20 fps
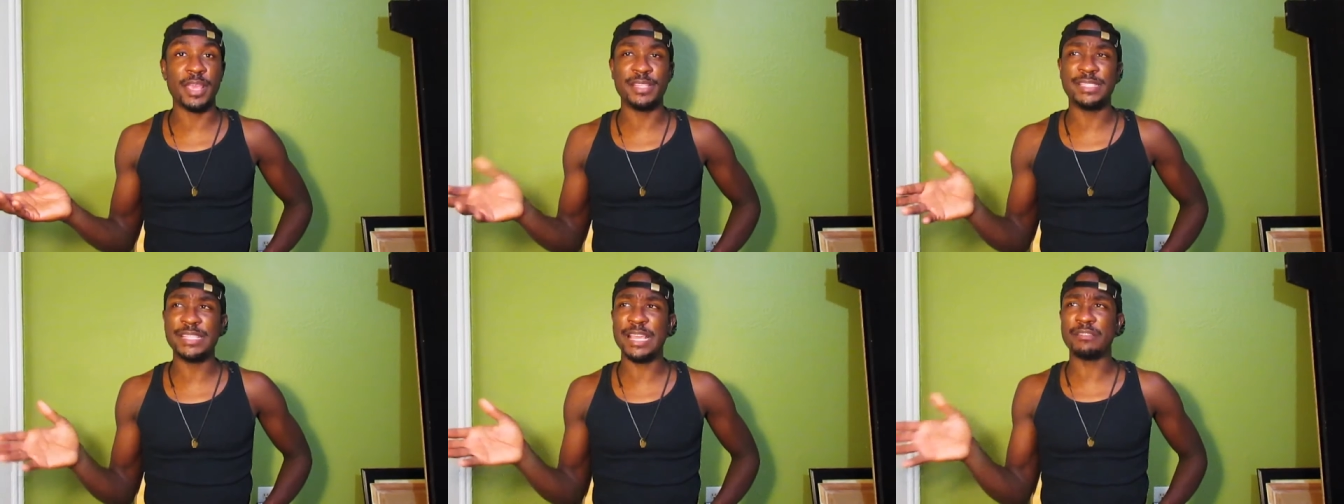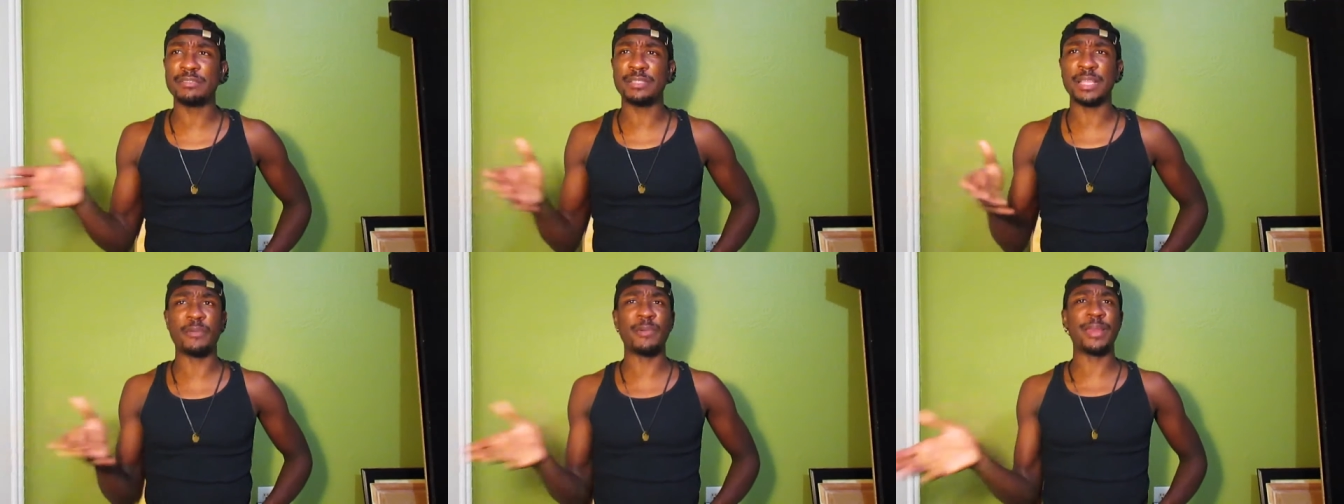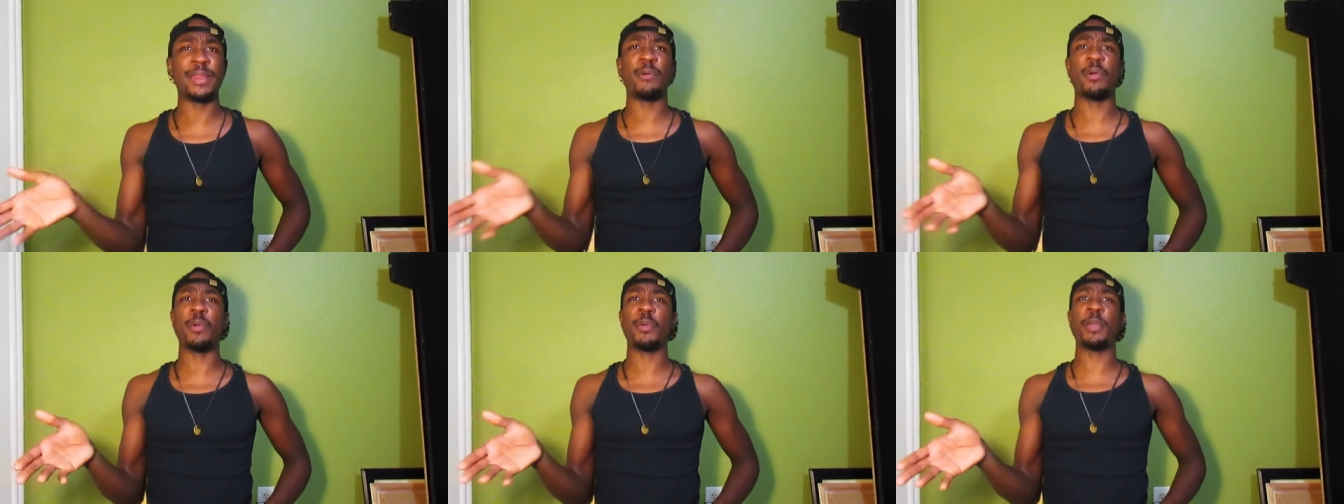and Jack was like,
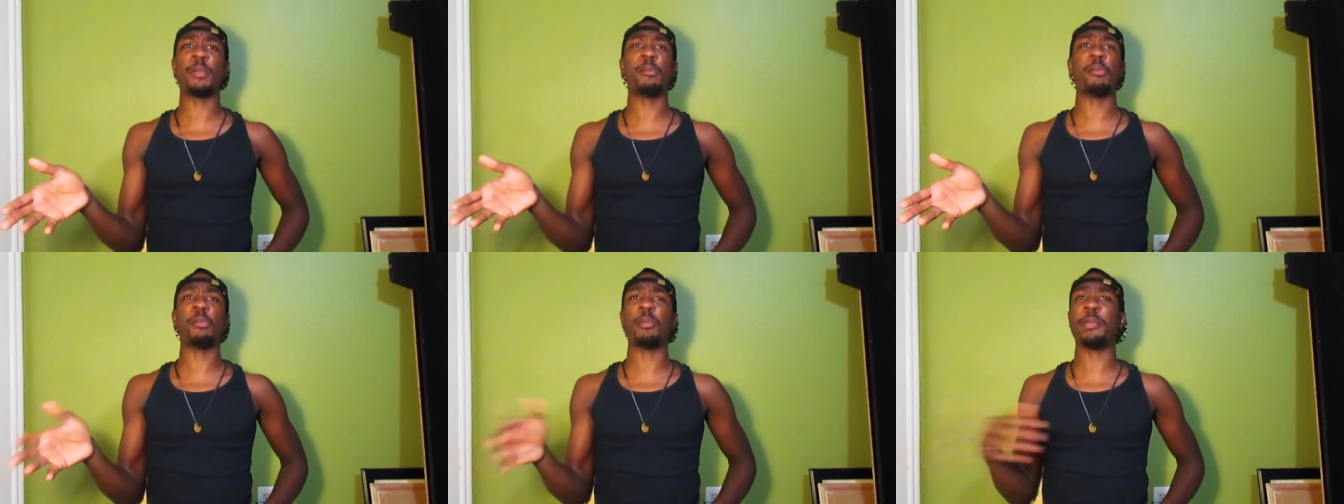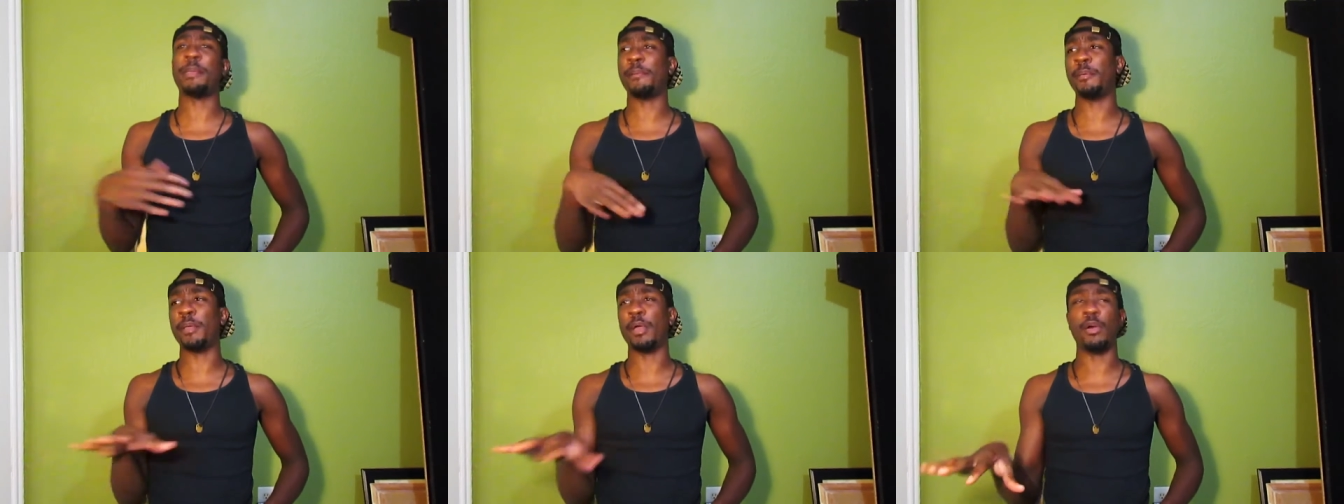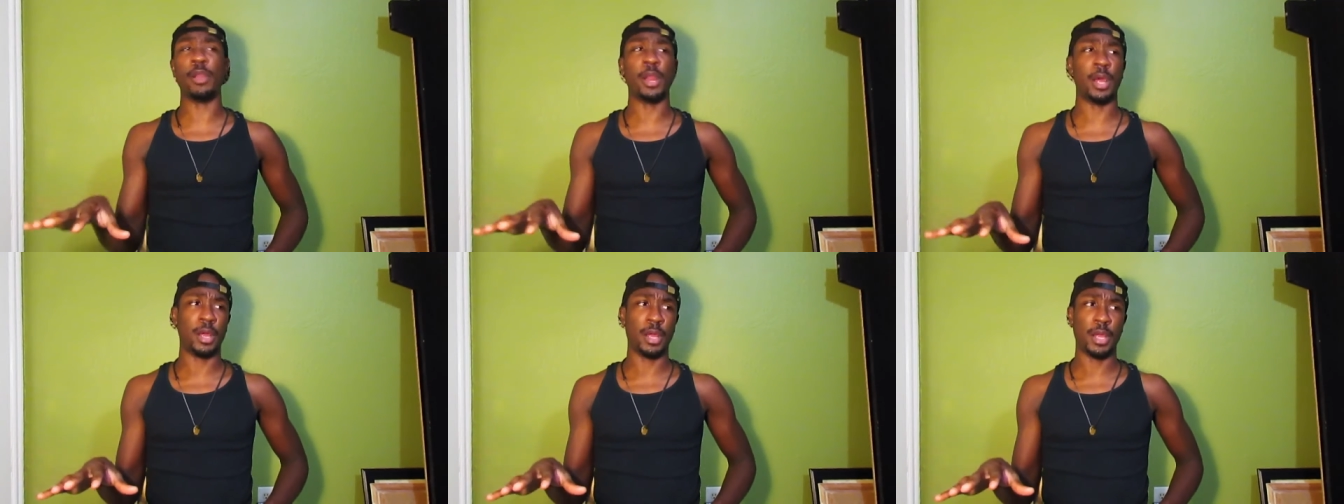wait, hold
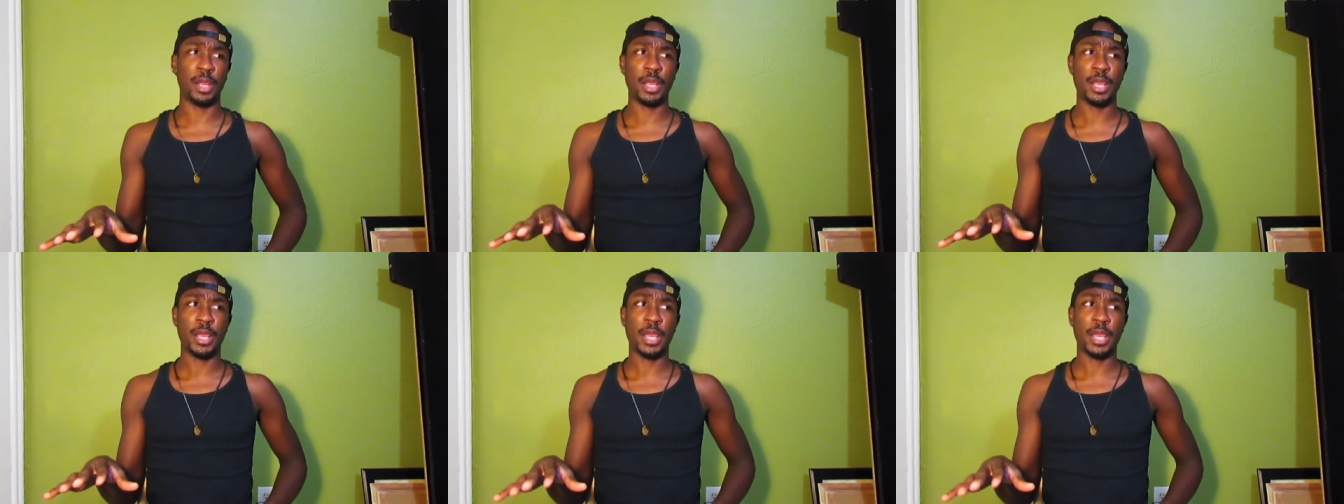on.